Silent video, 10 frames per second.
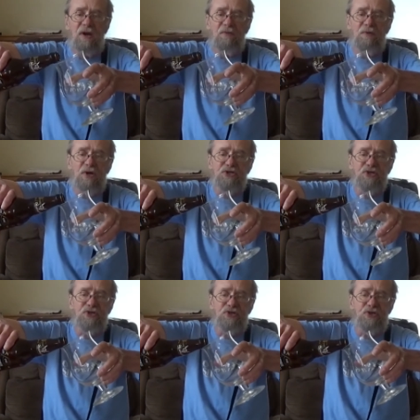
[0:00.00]
fresh
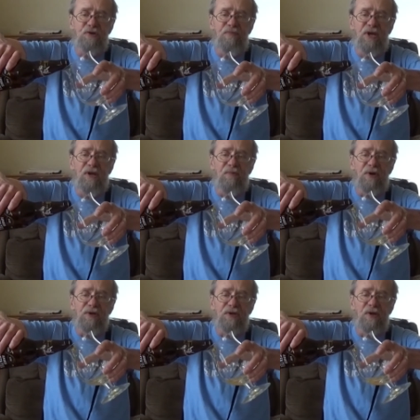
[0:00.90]
as it should be,
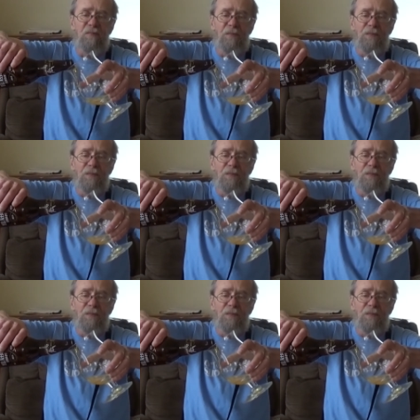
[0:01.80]
but uh,